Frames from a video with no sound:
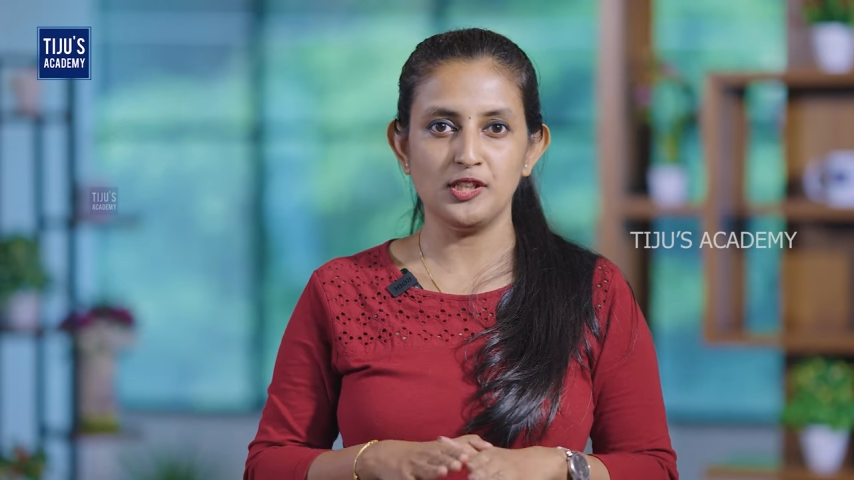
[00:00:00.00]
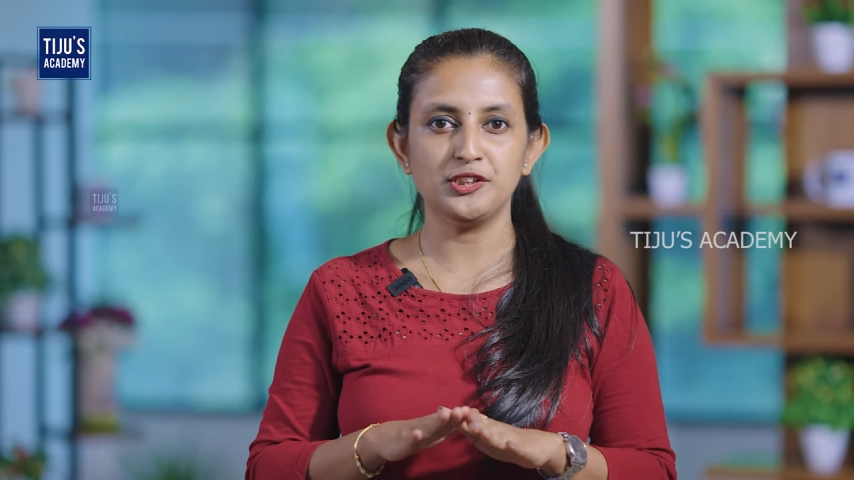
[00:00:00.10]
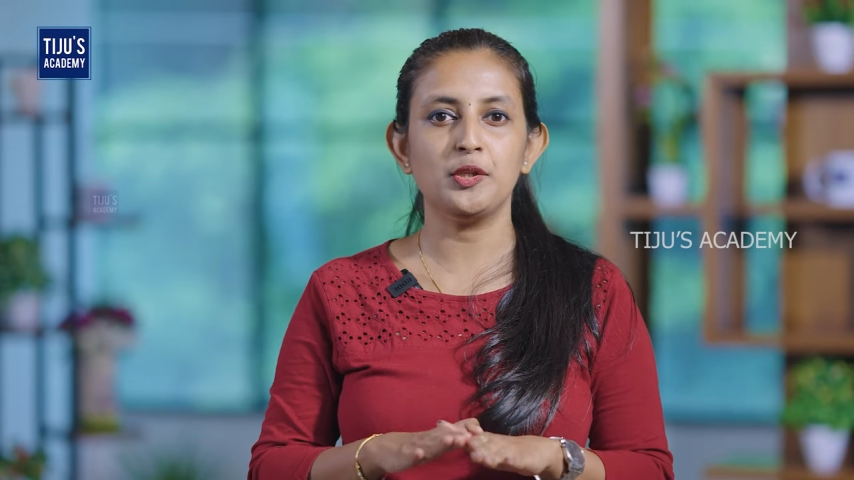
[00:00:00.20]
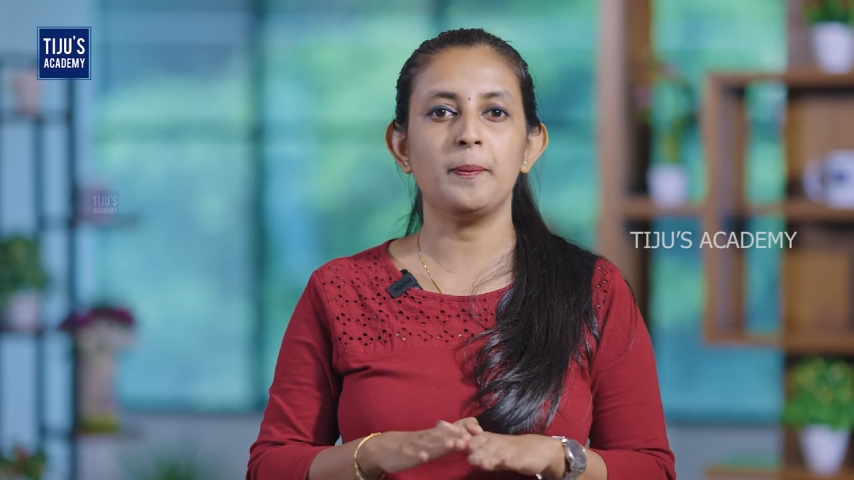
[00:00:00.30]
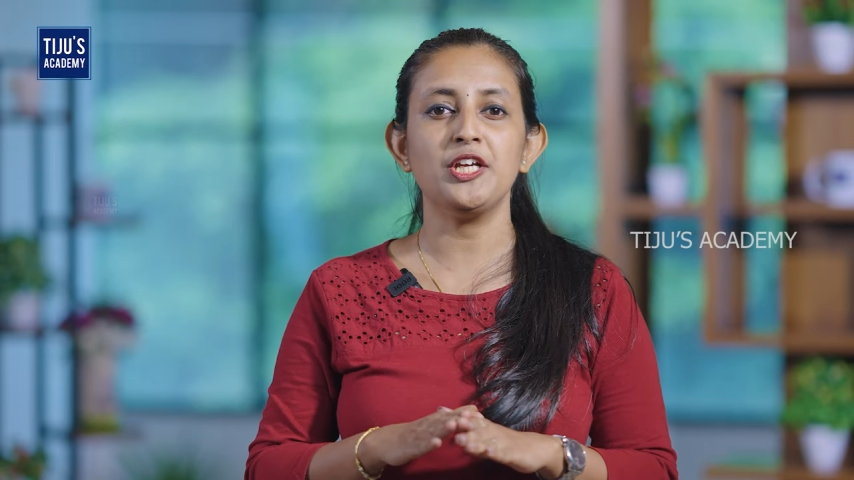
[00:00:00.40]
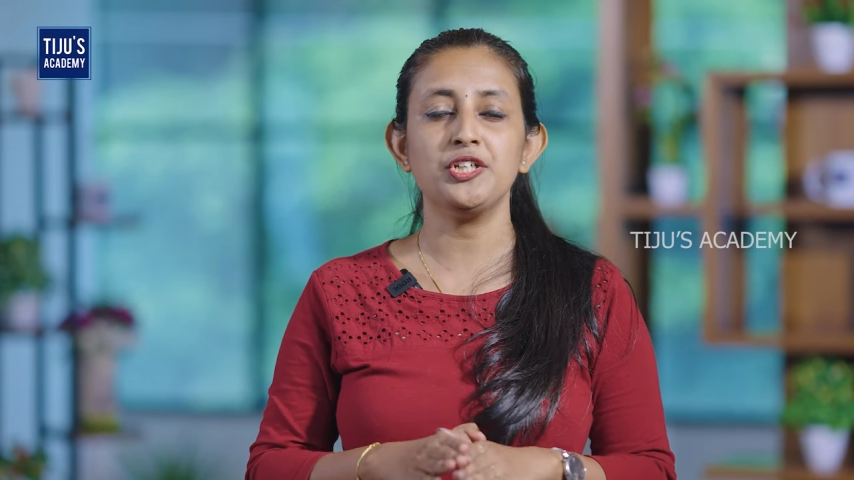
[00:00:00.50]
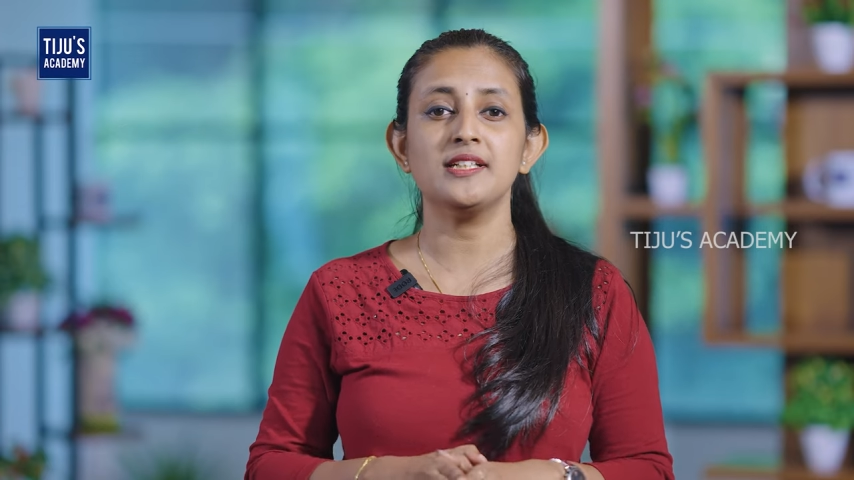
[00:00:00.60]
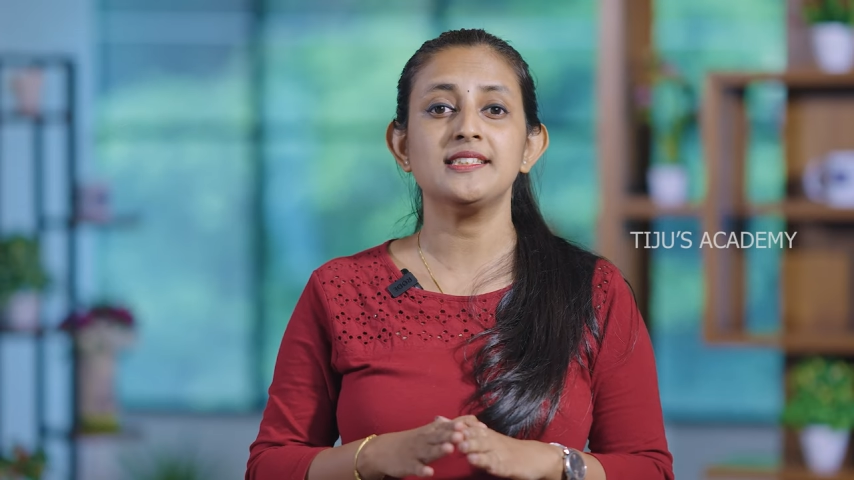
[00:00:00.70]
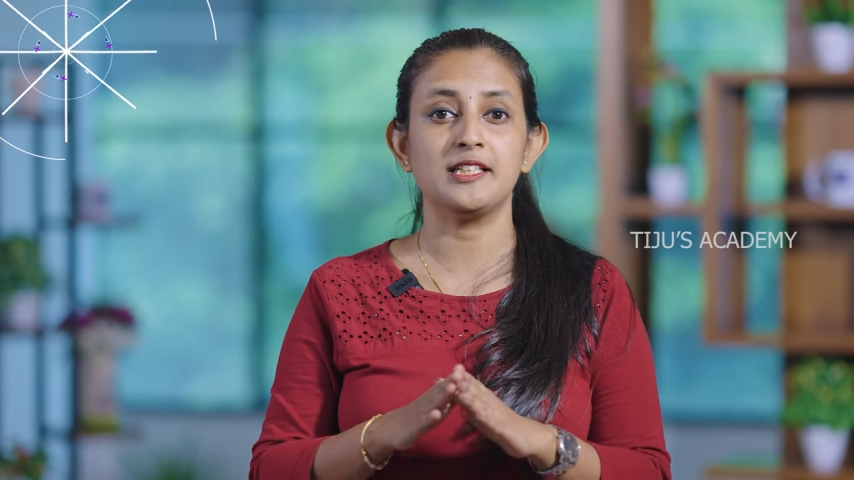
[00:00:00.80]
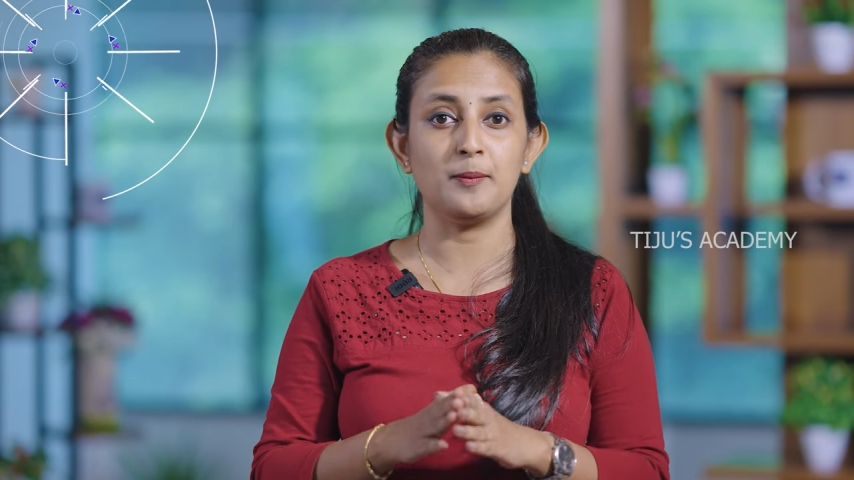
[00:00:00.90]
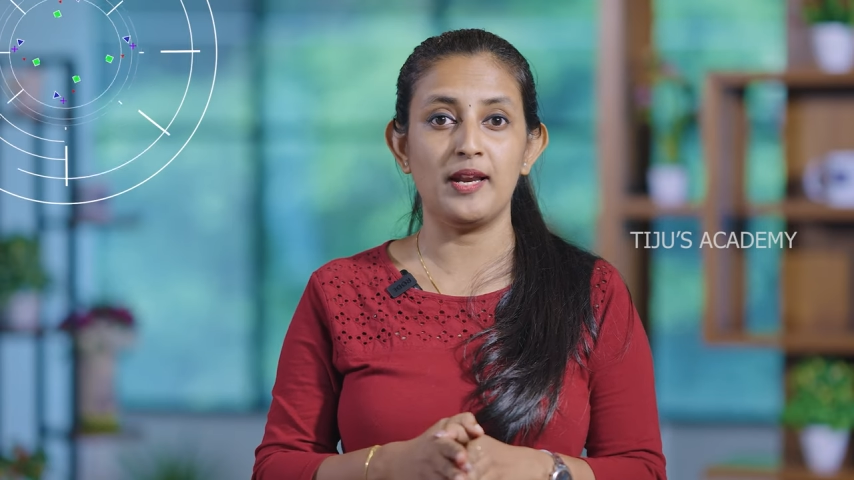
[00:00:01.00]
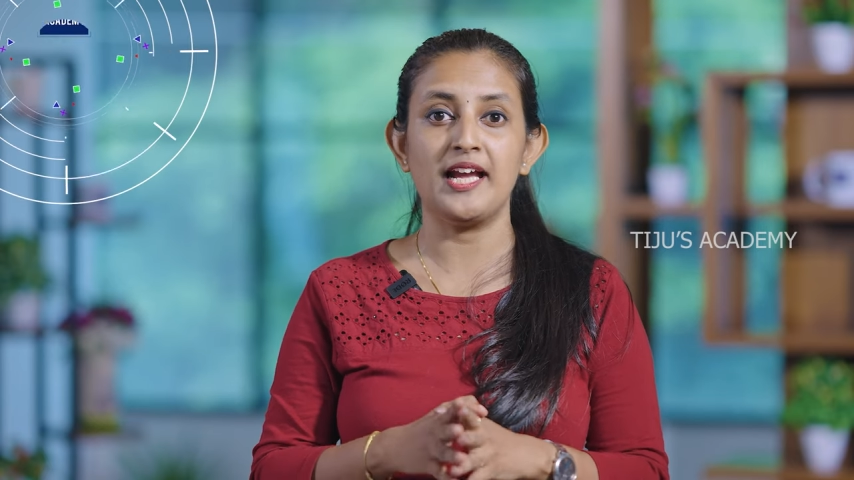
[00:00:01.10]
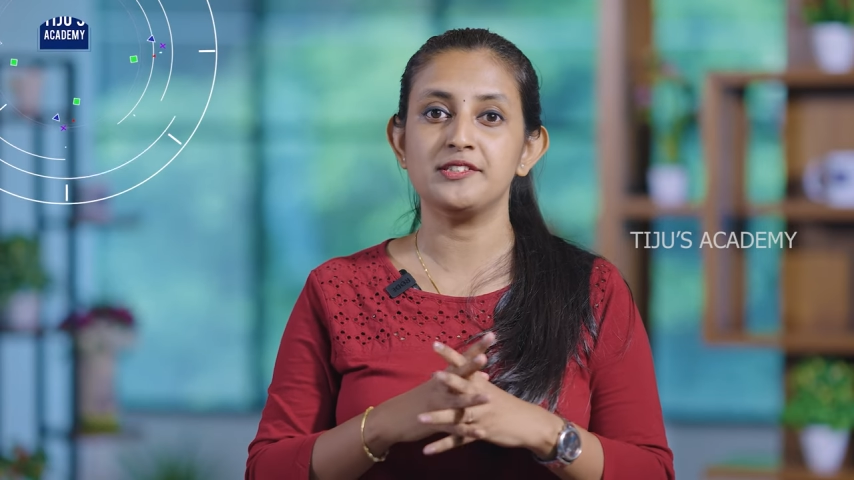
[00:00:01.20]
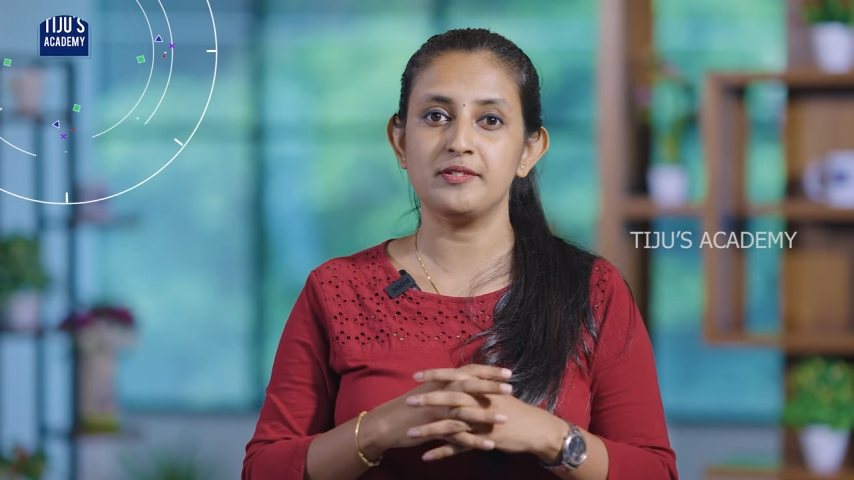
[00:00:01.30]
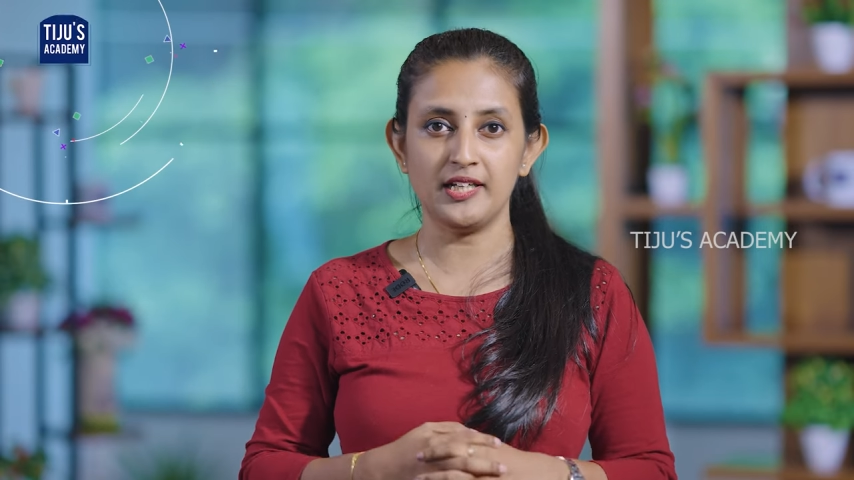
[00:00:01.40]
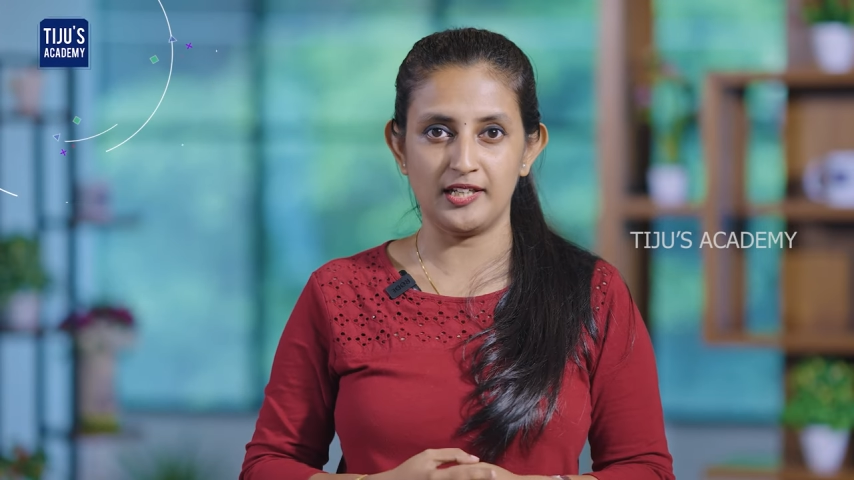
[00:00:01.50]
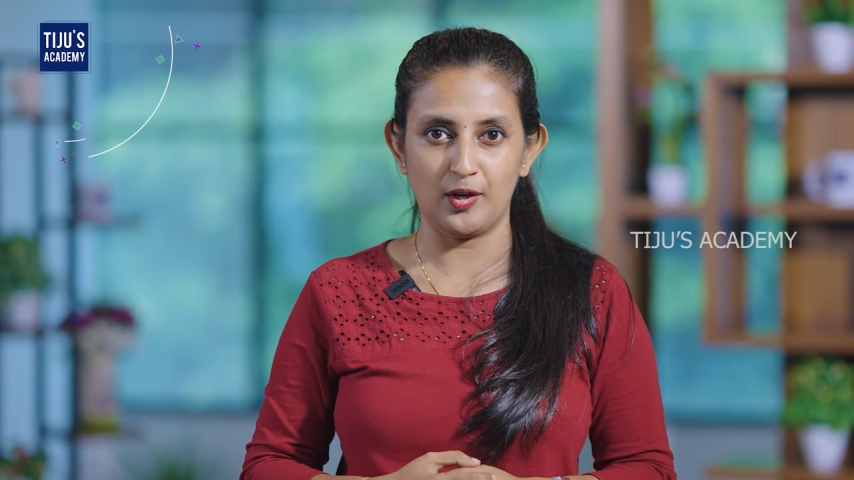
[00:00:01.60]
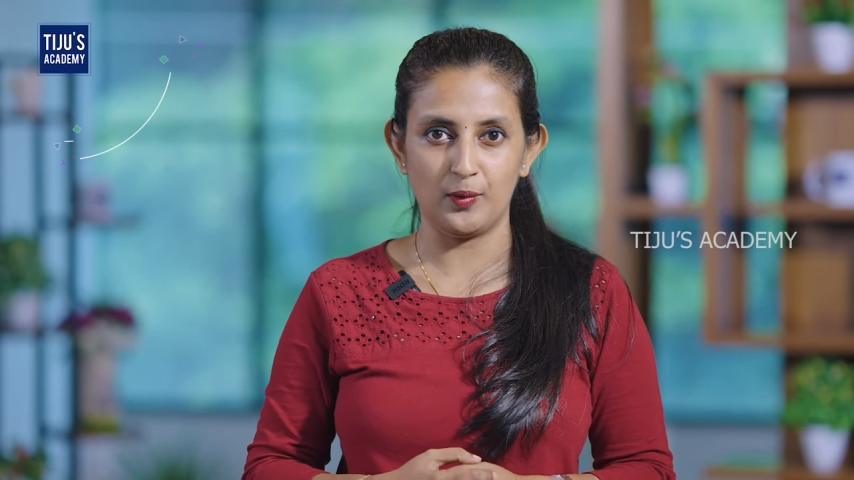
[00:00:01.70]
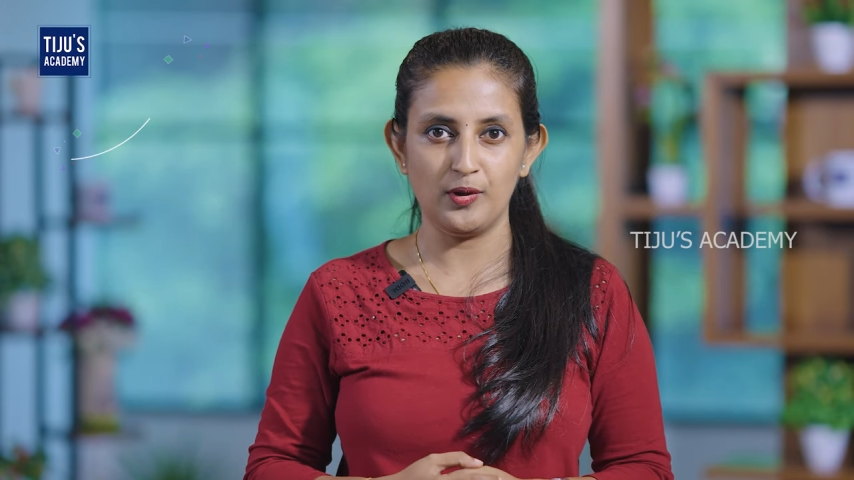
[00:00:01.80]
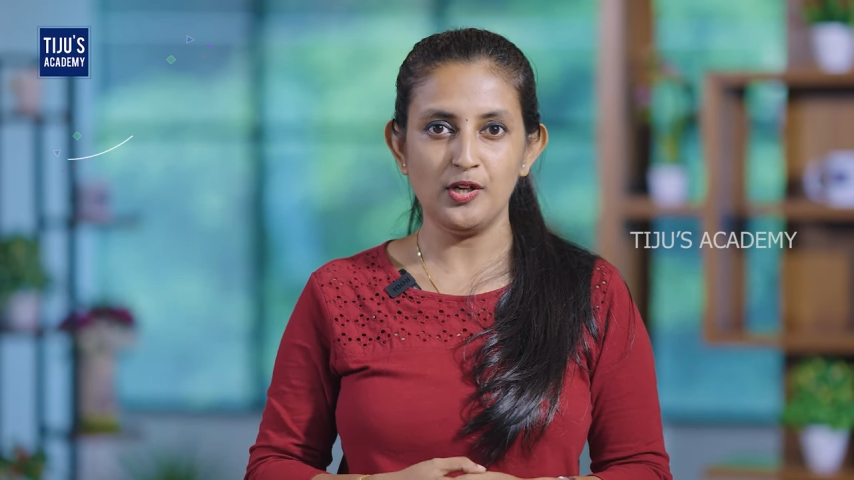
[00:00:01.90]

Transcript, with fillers: So the patient is stabilized right now.